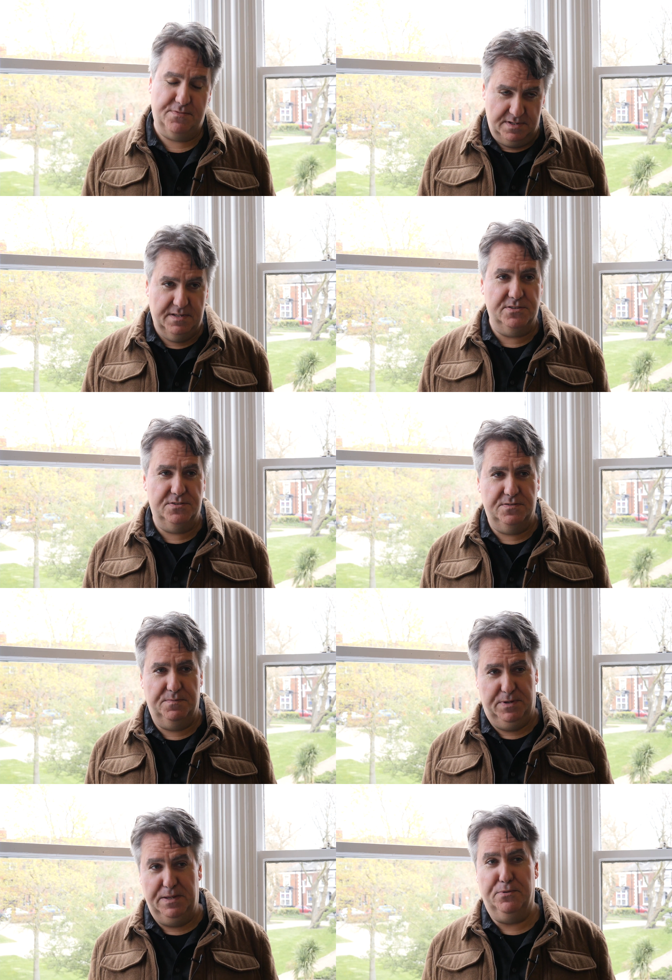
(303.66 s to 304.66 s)
I think it's
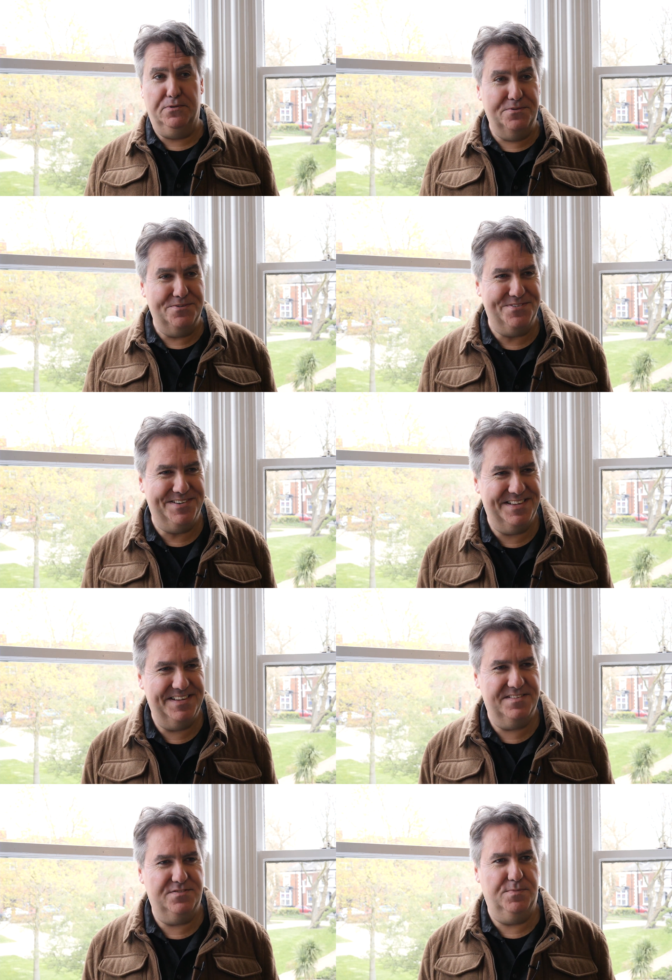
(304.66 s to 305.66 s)
people,
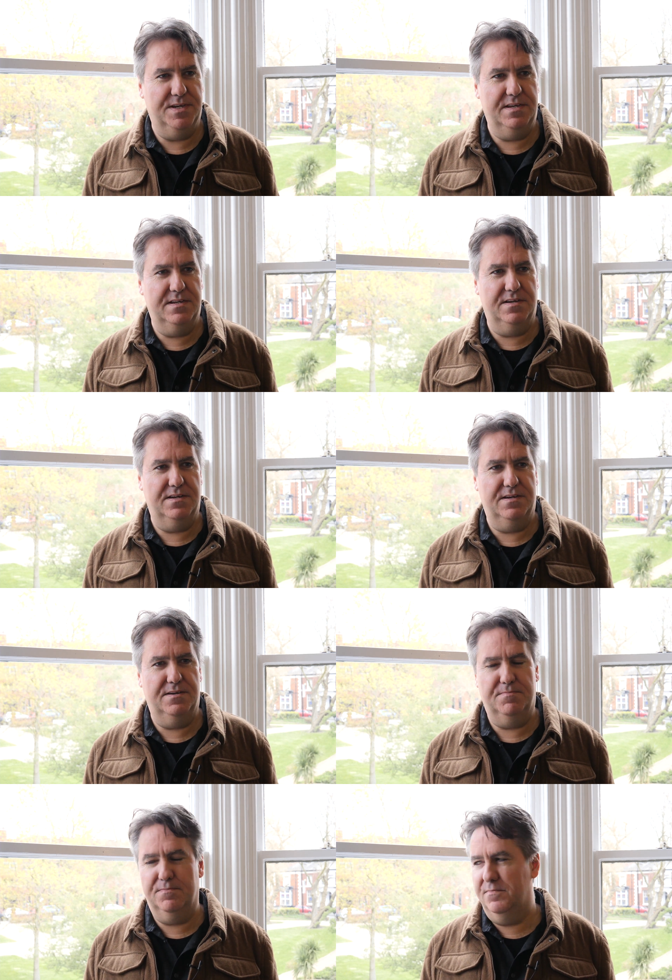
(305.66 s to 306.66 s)
really, to me,
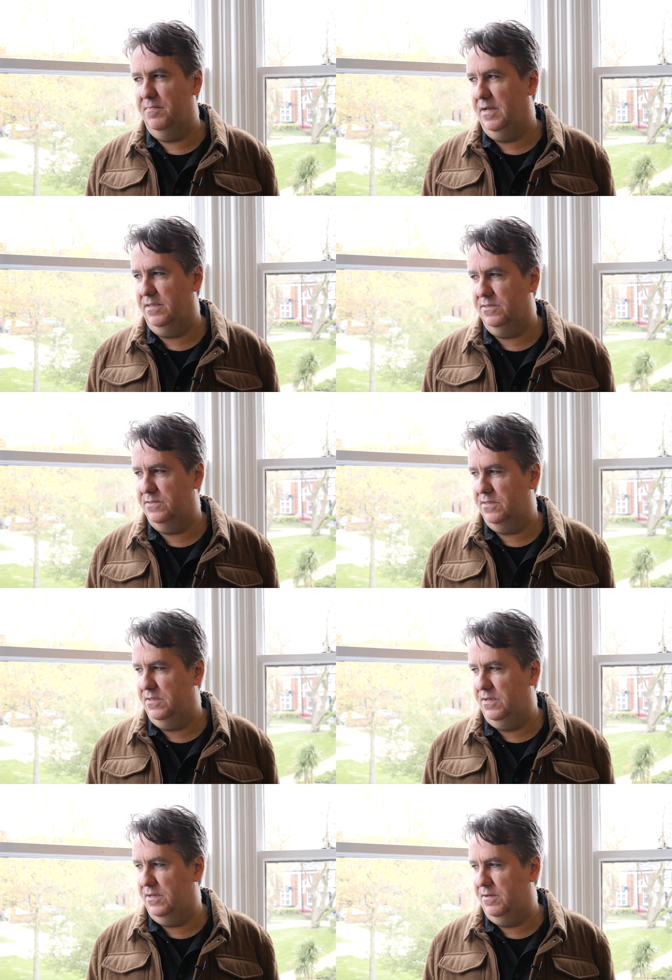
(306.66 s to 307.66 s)
and
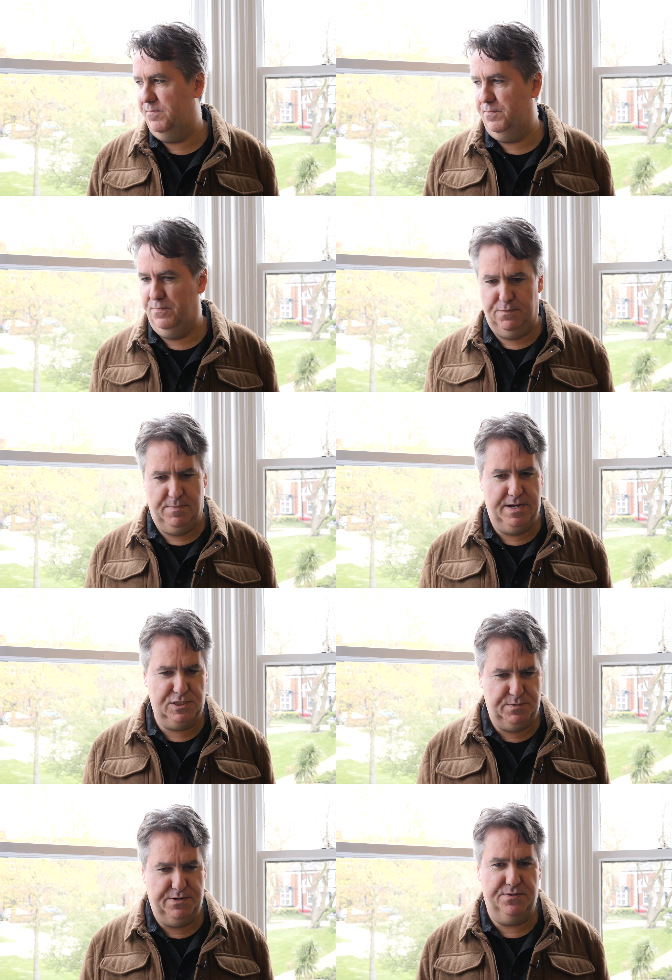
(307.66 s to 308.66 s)
from my
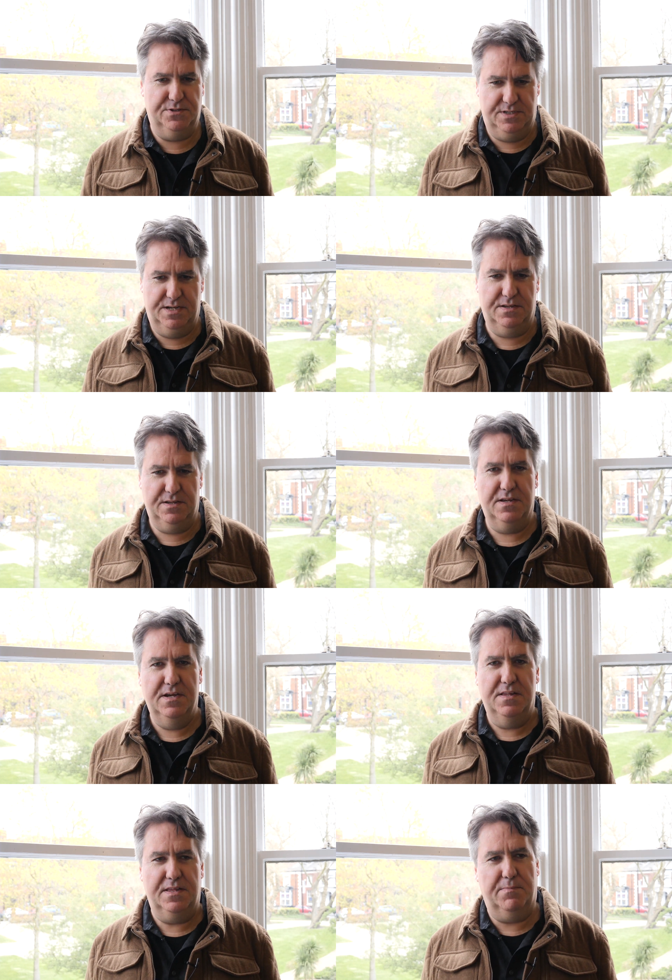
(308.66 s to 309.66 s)
experience, yeah, the
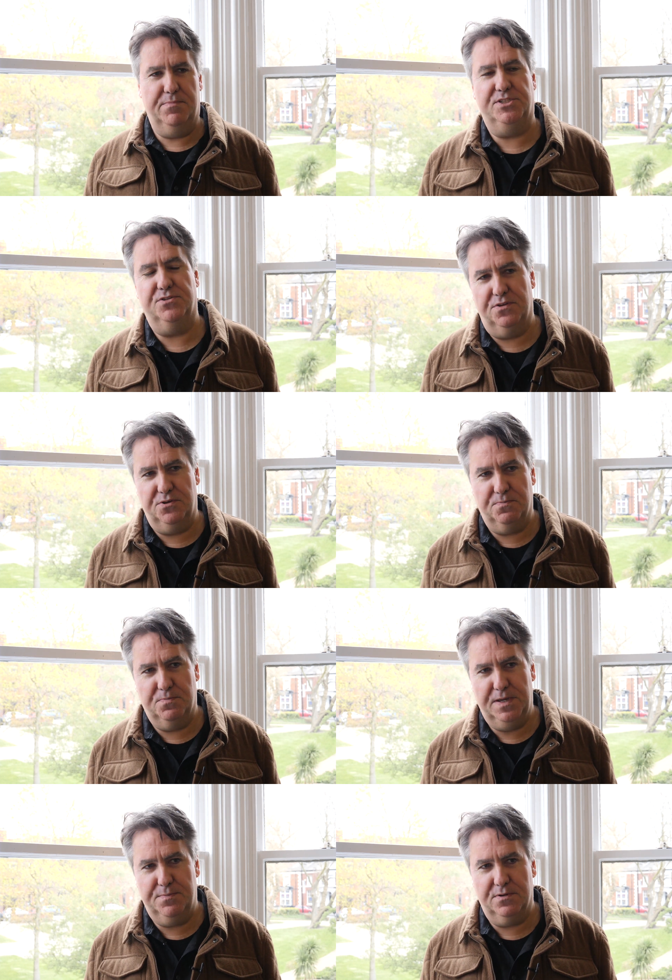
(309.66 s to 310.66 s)
ambition of the
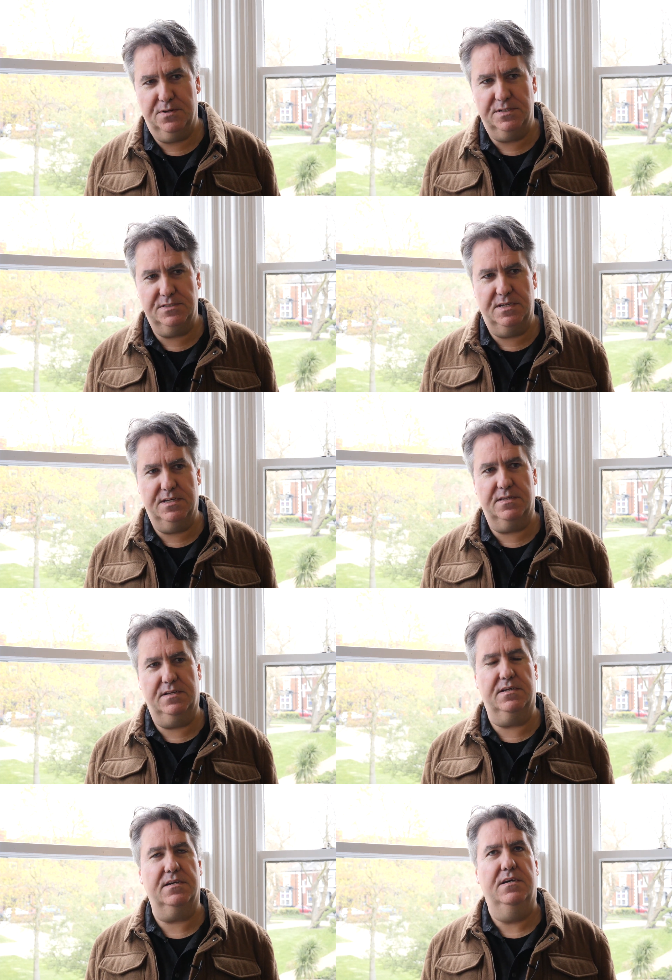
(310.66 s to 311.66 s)
young people that you see, I
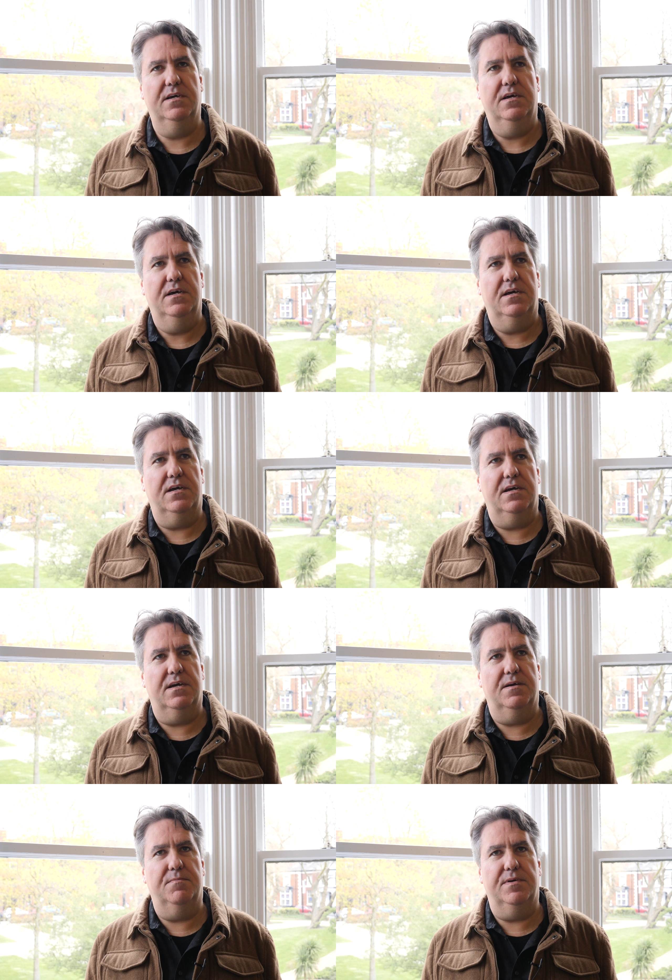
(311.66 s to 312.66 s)
think
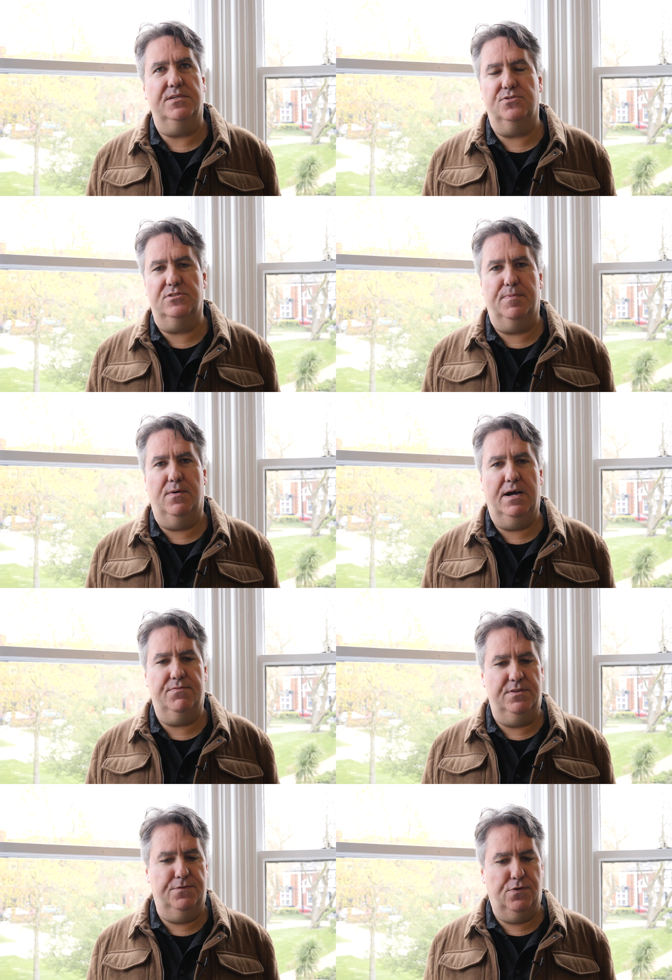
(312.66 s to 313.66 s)
it's just about
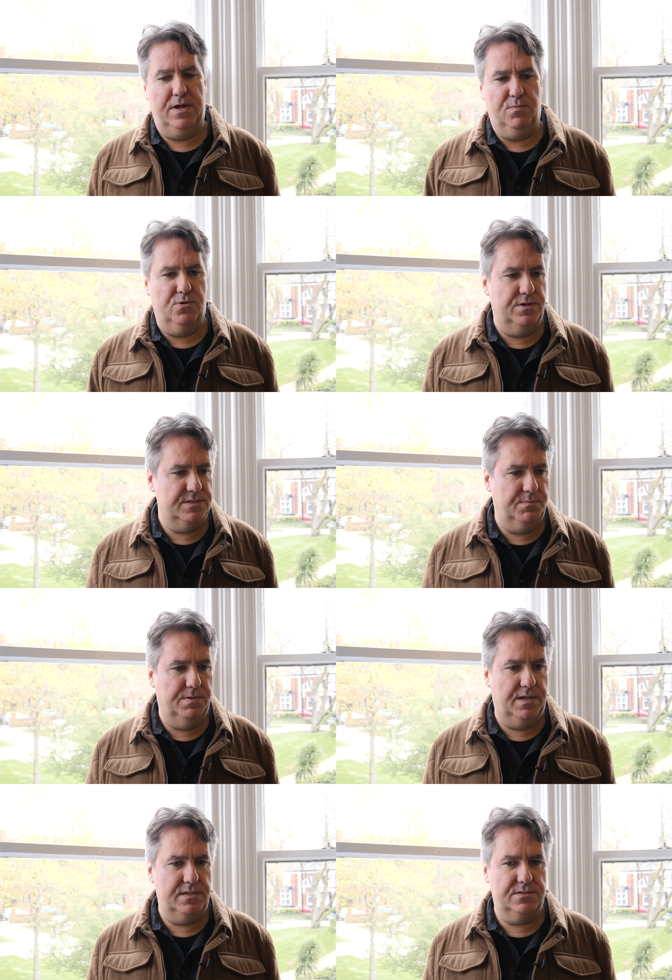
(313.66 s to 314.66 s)
having the frameworks in
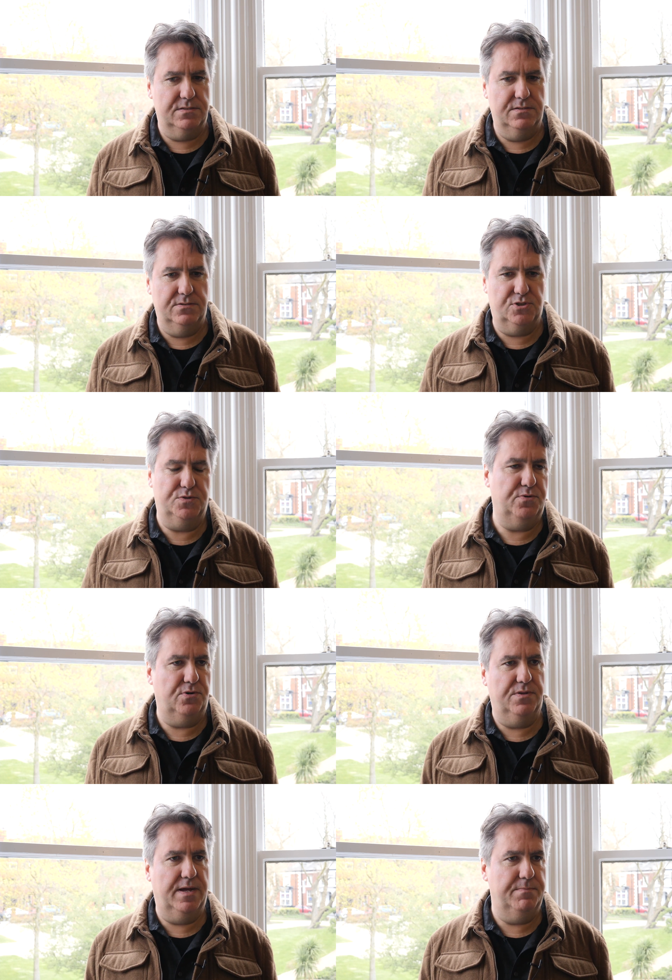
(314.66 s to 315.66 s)
place to
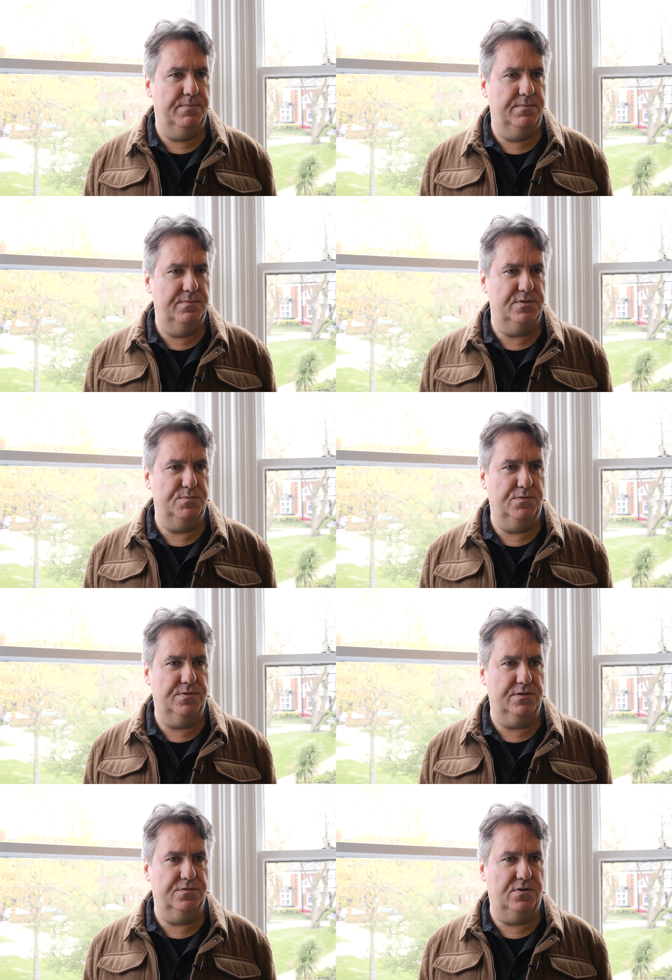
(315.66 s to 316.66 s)
support them to move
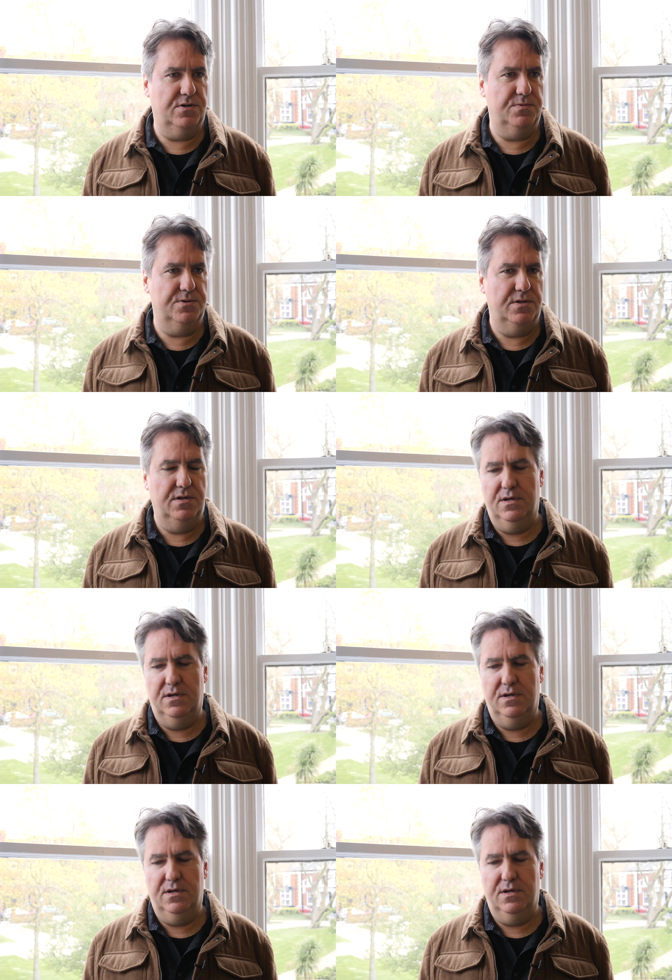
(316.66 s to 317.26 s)
things forward.